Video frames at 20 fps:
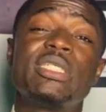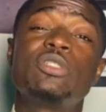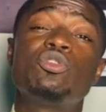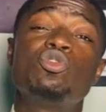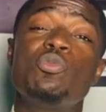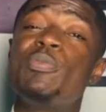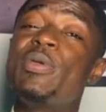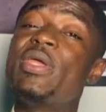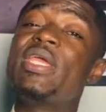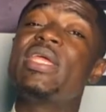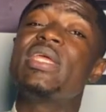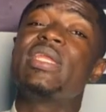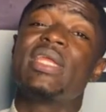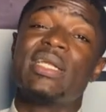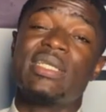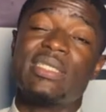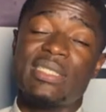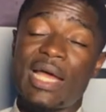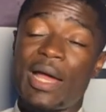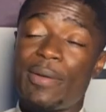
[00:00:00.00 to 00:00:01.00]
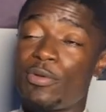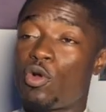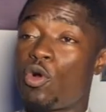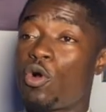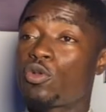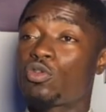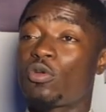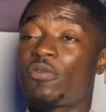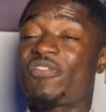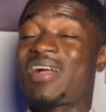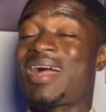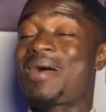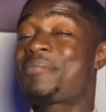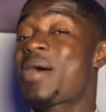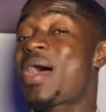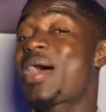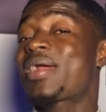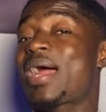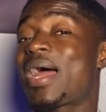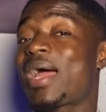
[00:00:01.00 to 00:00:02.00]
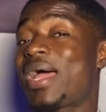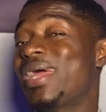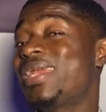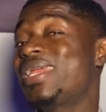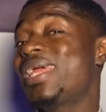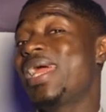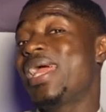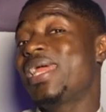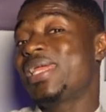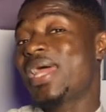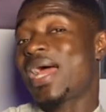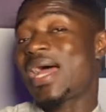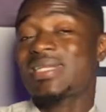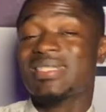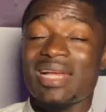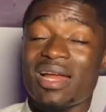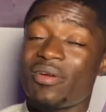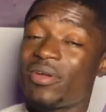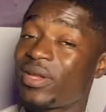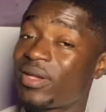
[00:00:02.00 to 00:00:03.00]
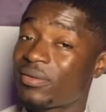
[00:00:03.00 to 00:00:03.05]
to be in it side because of Kamara and Asari.